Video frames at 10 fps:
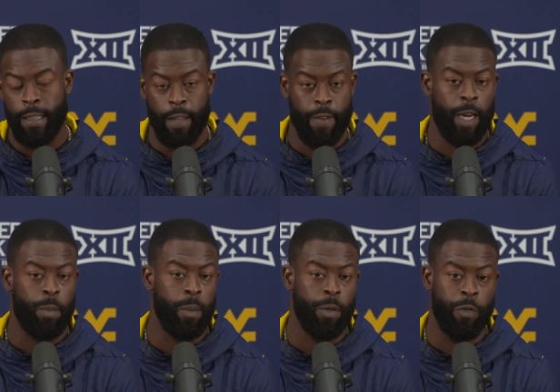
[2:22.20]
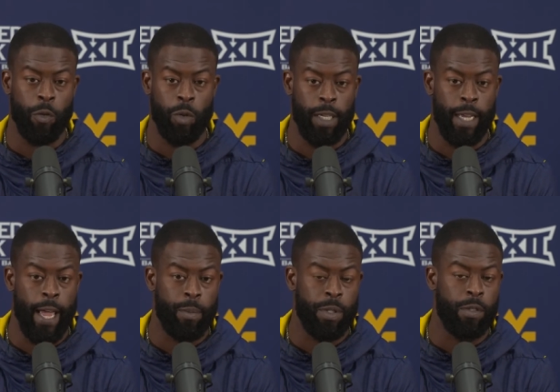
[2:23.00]
They've got to be able to fit run
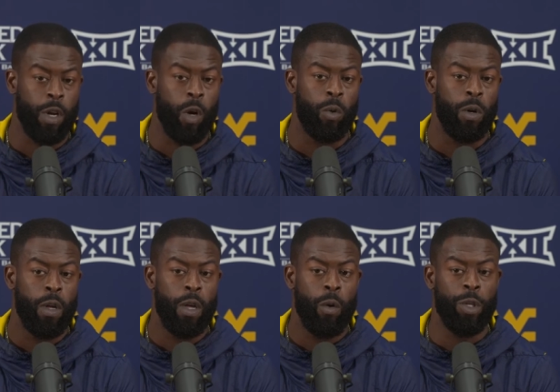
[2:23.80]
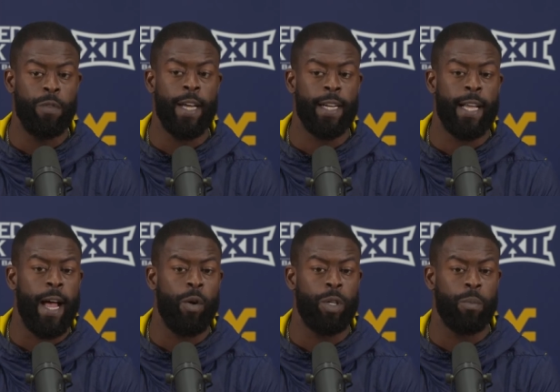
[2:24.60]
gaps. And so when you've got a
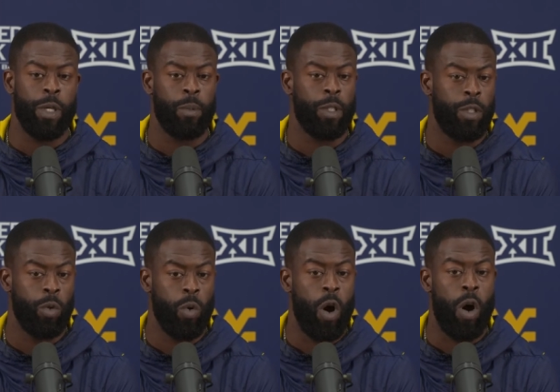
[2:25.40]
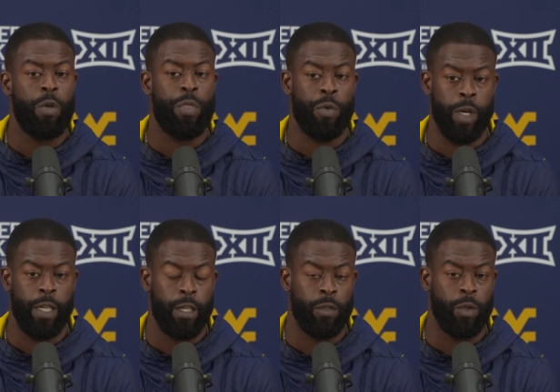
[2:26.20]
guy who can be able to do all
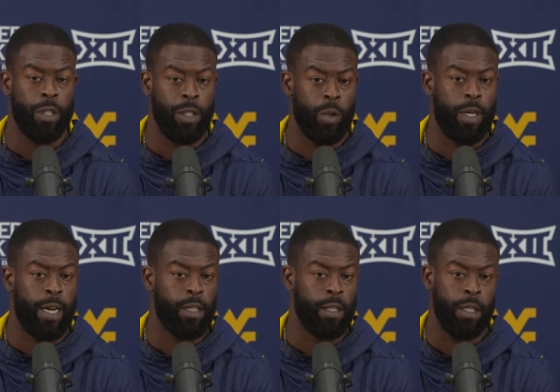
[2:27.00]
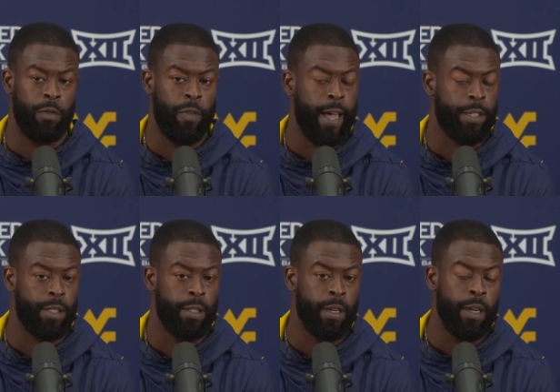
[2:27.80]
three and really do it at an elite
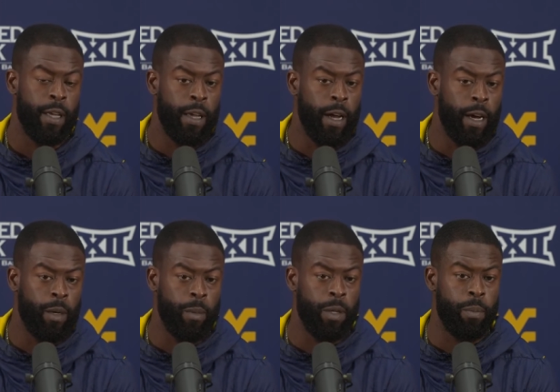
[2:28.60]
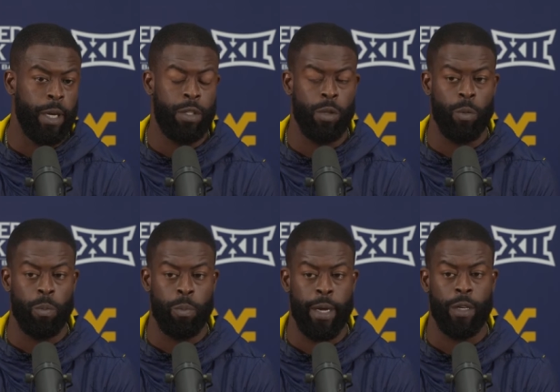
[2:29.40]
fashion, it makes you
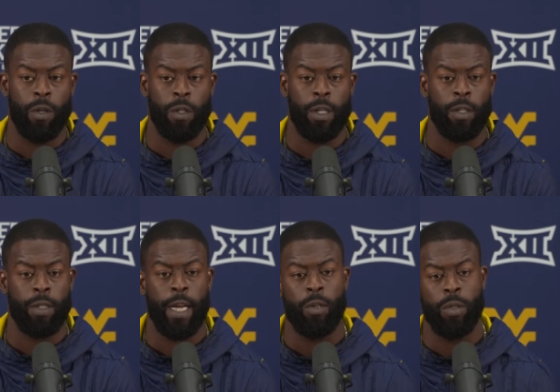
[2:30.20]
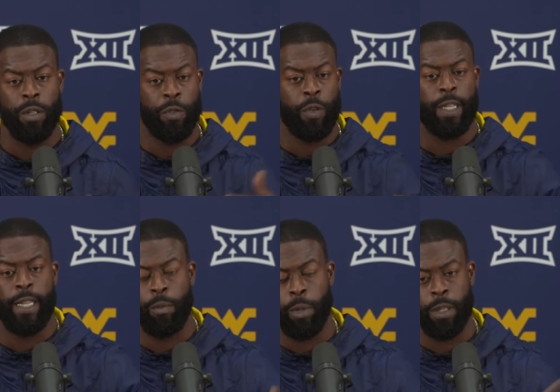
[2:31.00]
better on not only the front
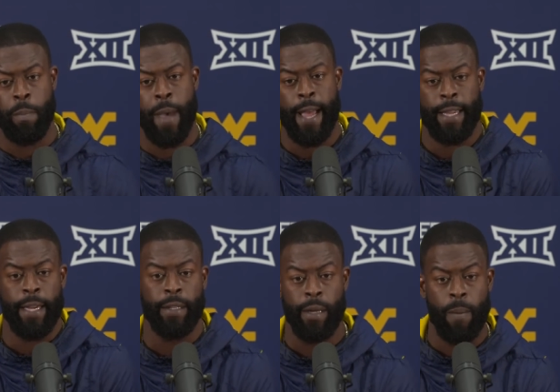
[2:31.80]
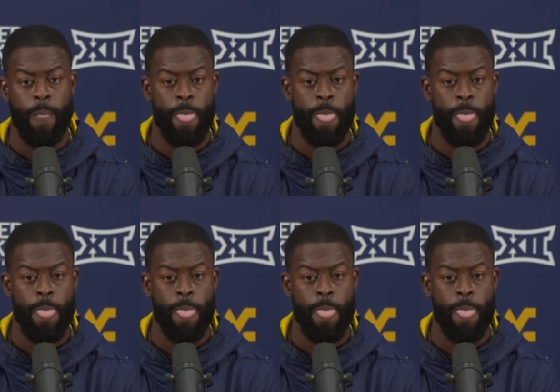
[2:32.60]
end, but the back end.